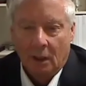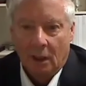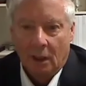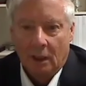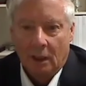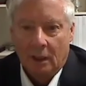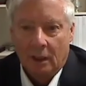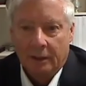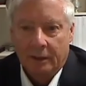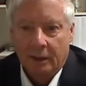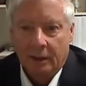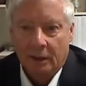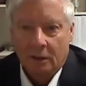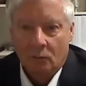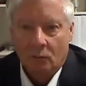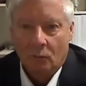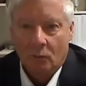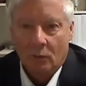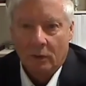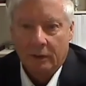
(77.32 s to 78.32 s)
And I think
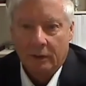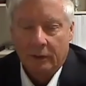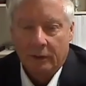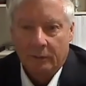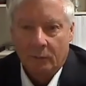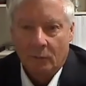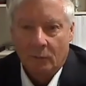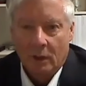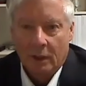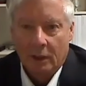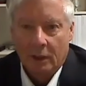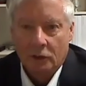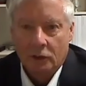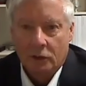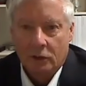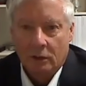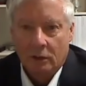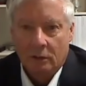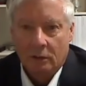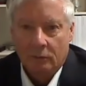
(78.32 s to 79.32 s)
one of the ways
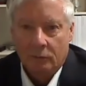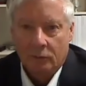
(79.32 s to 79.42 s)
to